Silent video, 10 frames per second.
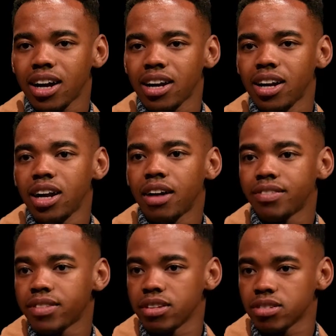I
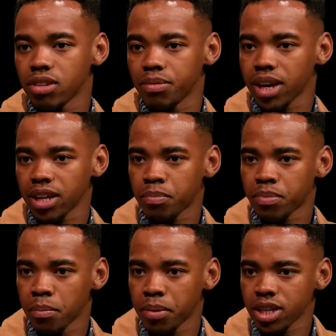love the script. Like the,
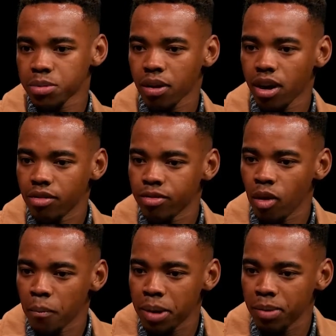the, biggest part of
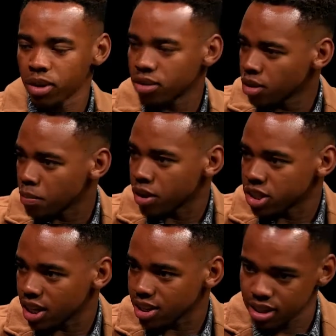what made me want to do the
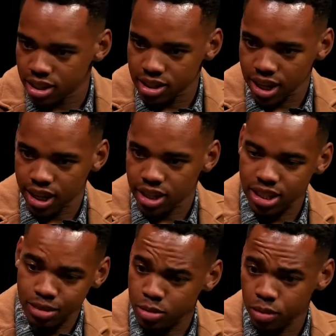project is like
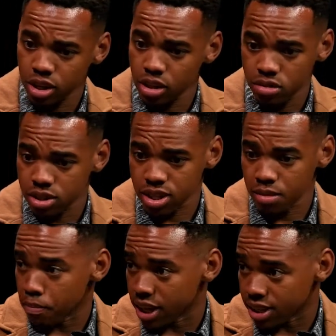James DeMonaco is, is,
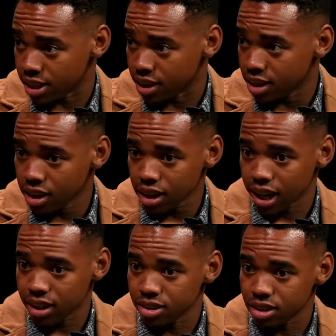amazing,
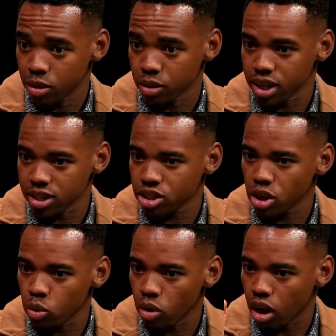and you know he's
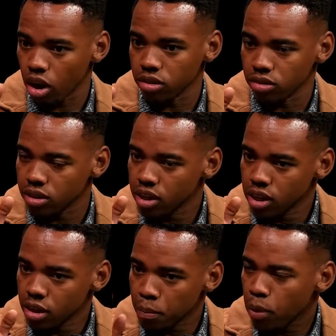so on
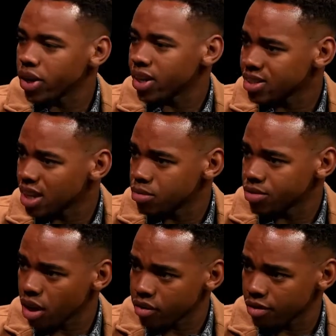point in terms
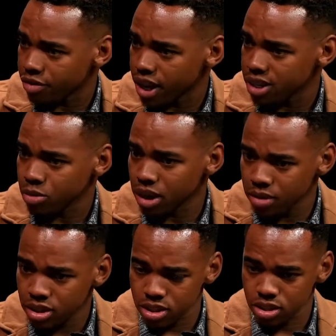of current affairs. And when I
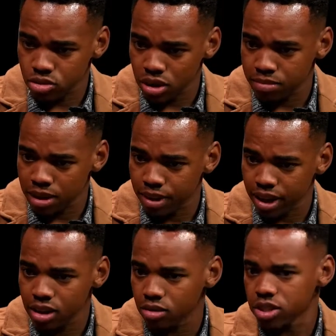looked at the script, I'm
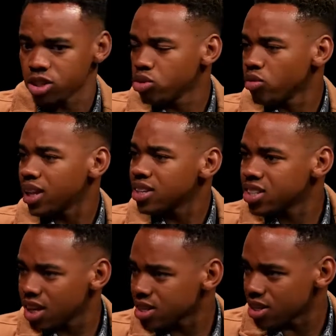like, "Yo, did you write this
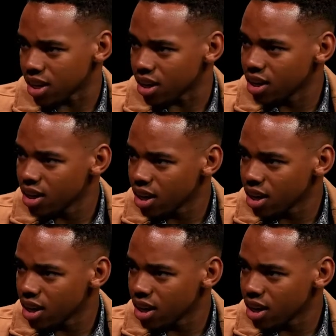yesterday?"